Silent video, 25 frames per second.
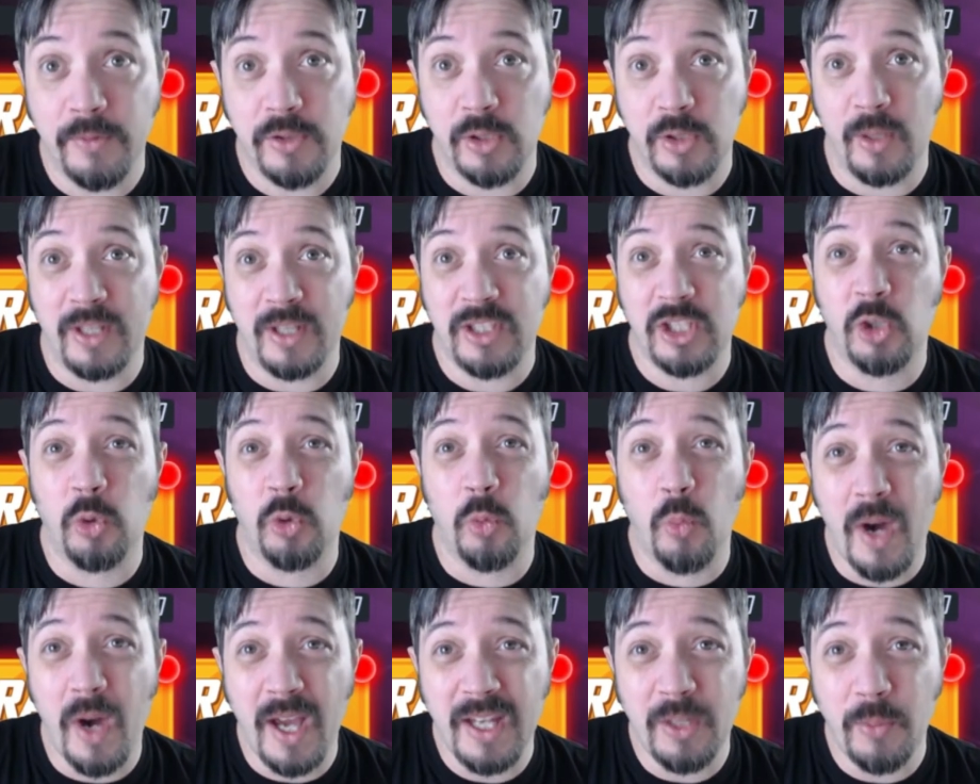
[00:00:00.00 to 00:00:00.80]
So that's
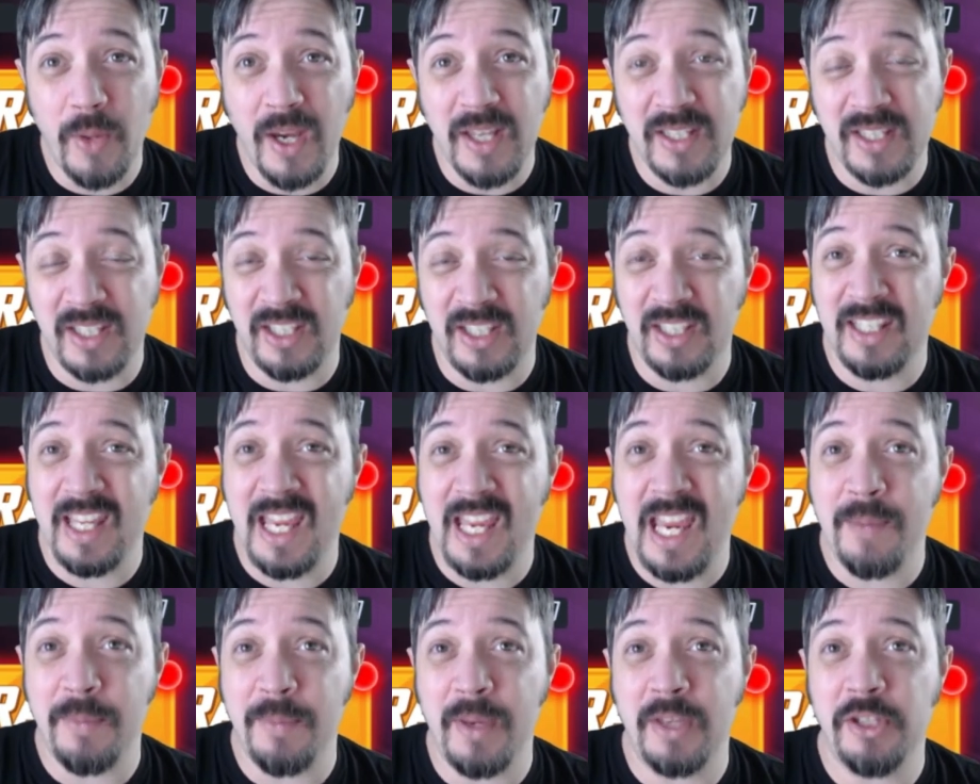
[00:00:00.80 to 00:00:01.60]
quite a ways in the
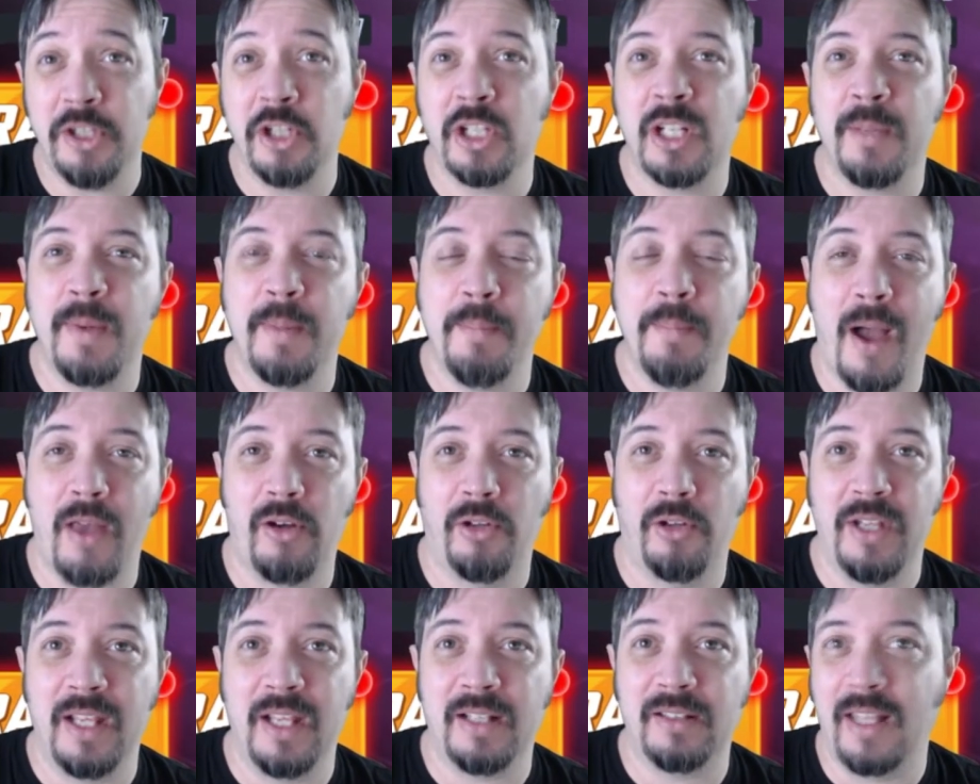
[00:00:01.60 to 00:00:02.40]
game, and you're going to be
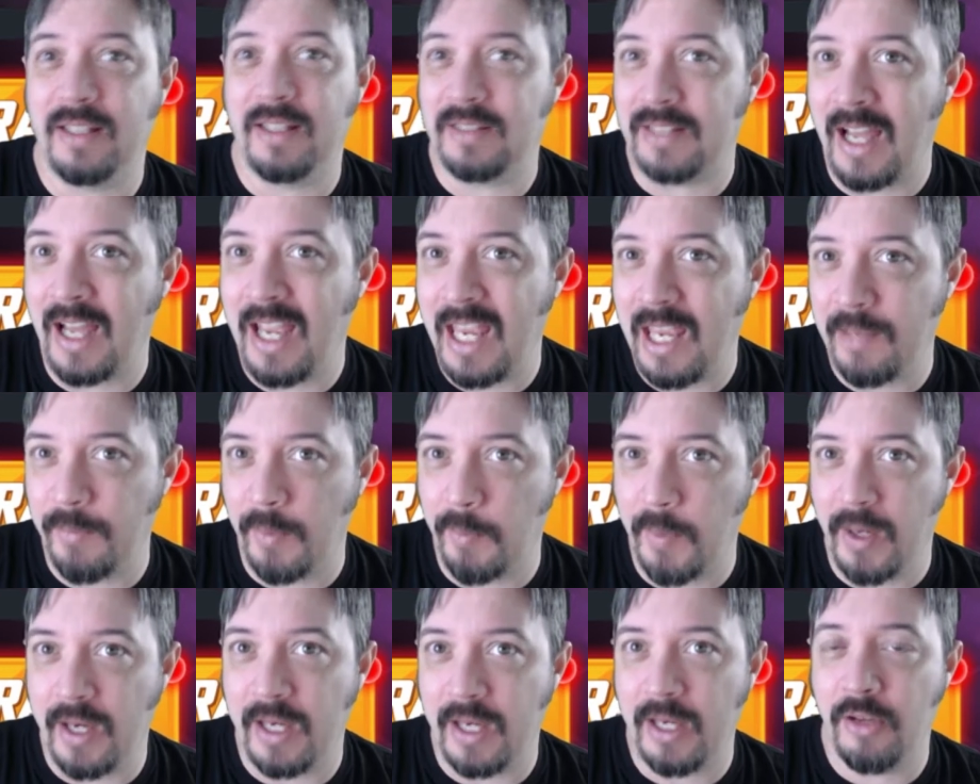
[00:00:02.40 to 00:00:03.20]
bottlenecked like I am
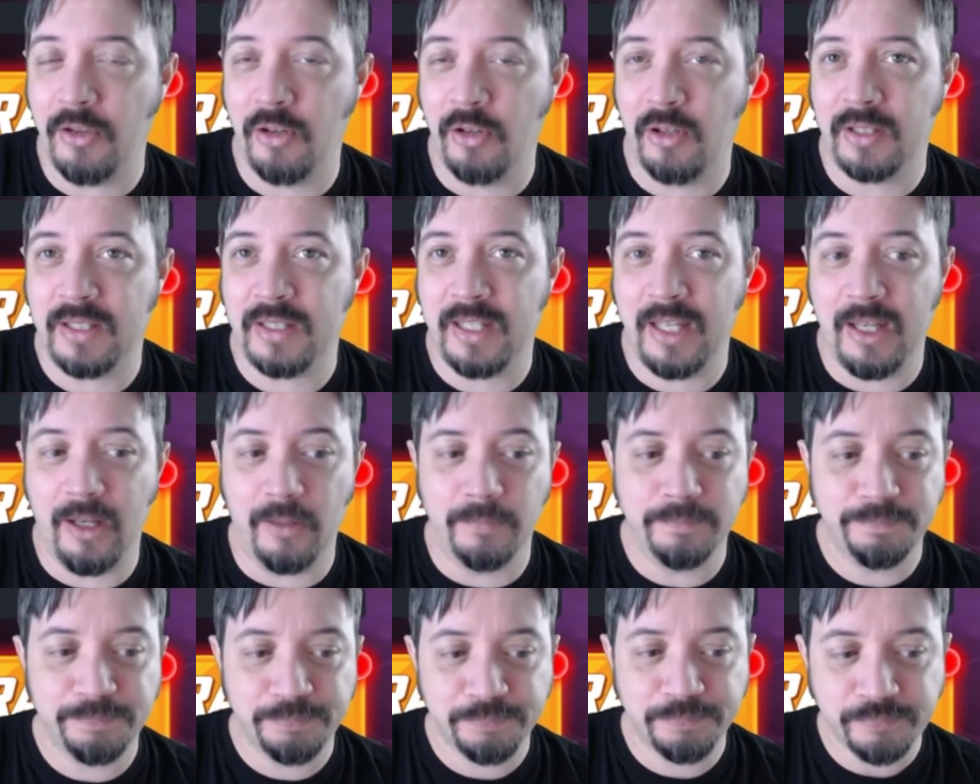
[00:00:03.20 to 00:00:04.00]
on my other account.